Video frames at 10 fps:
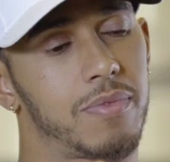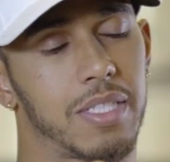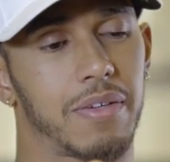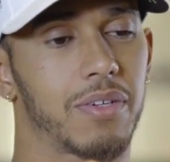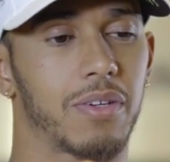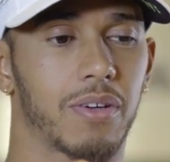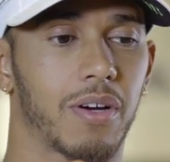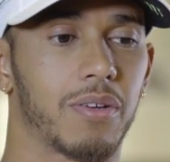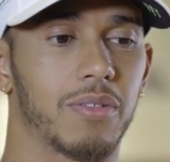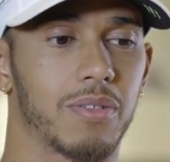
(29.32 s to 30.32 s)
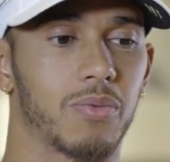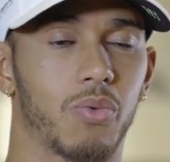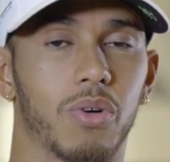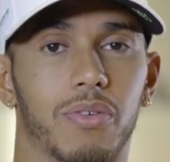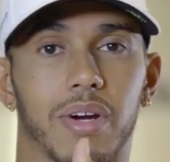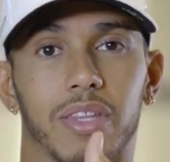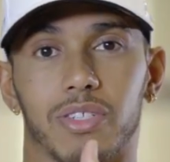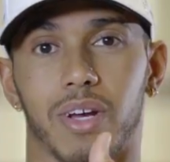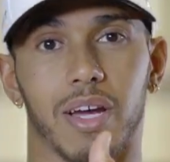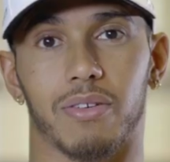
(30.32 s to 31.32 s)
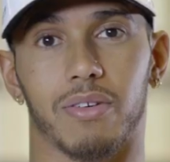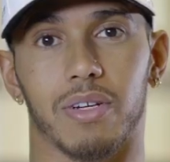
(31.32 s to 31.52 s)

You definitely got to go and walk around the track,